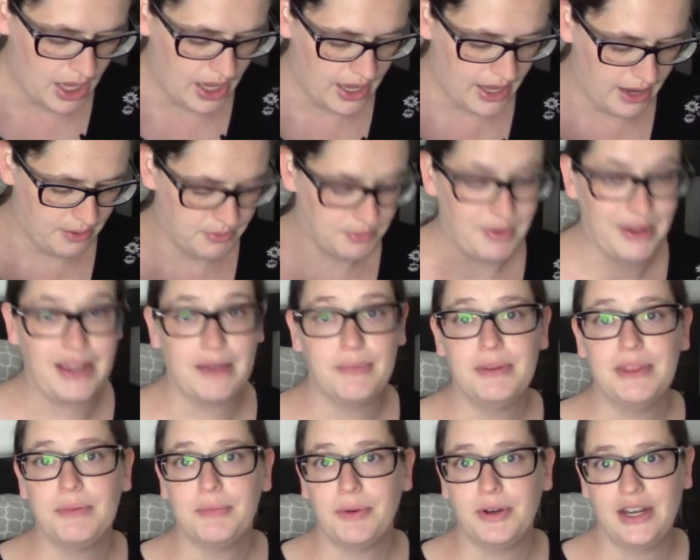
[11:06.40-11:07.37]
I would wake up
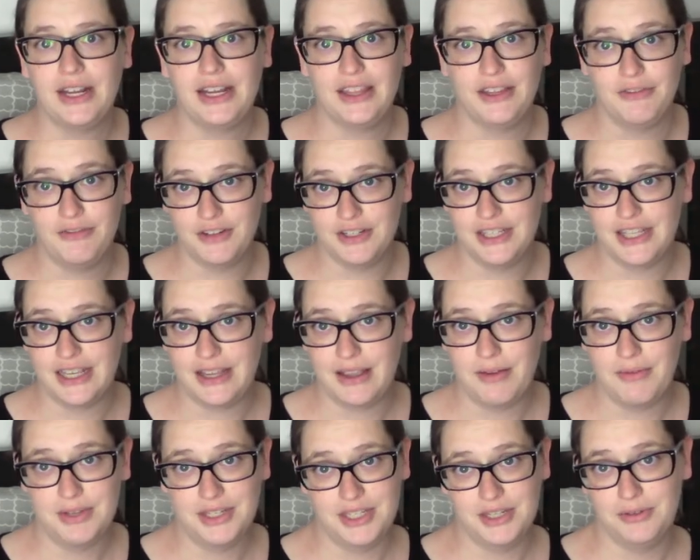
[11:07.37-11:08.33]
in the morning, and the first thing I
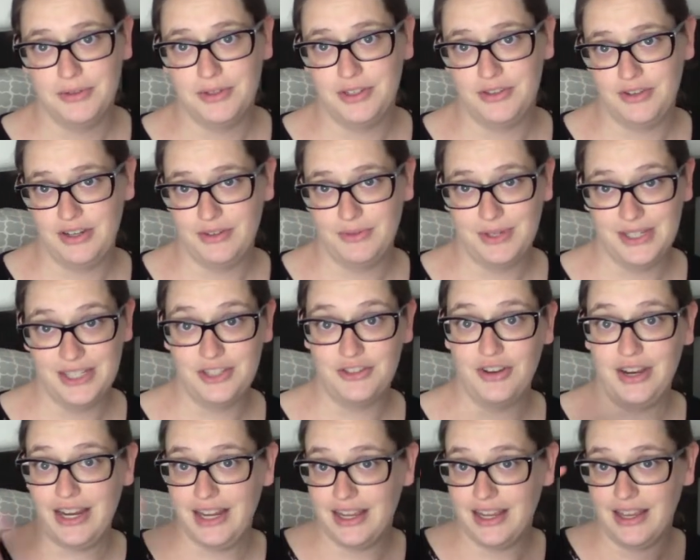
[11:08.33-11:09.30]
would do would, was
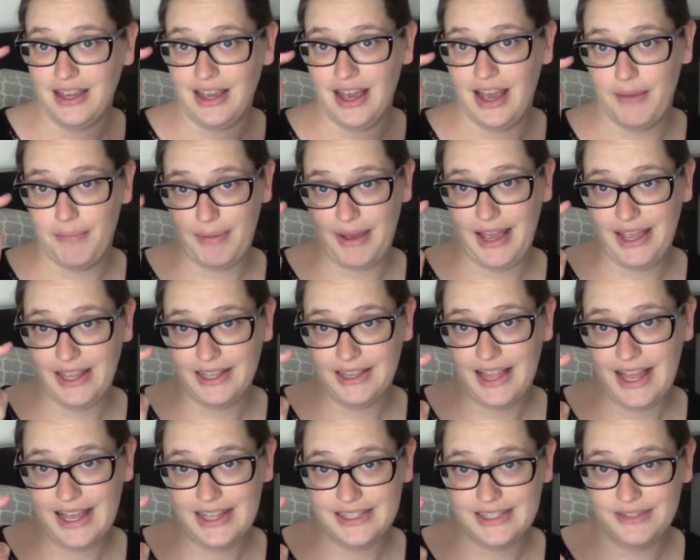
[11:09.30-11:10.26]
drink a pint
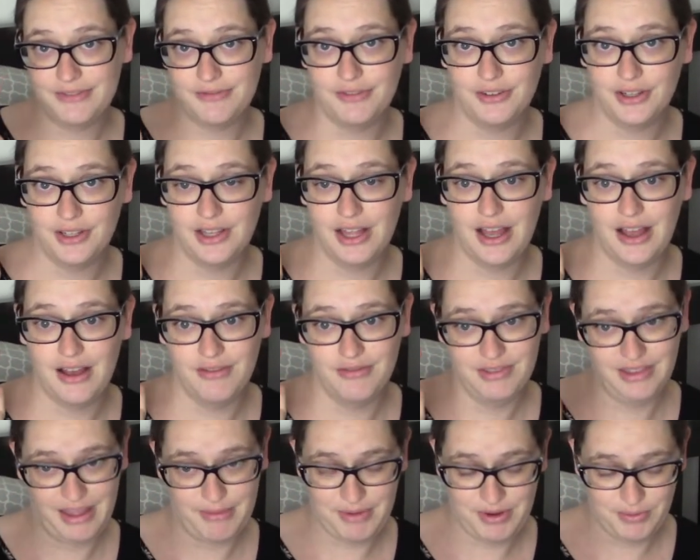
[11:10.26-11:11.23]
glass full of
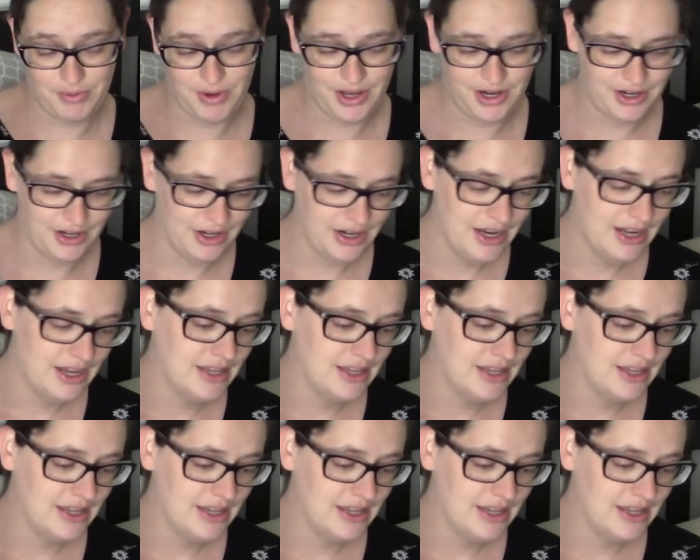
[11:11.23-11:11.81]
lemon water.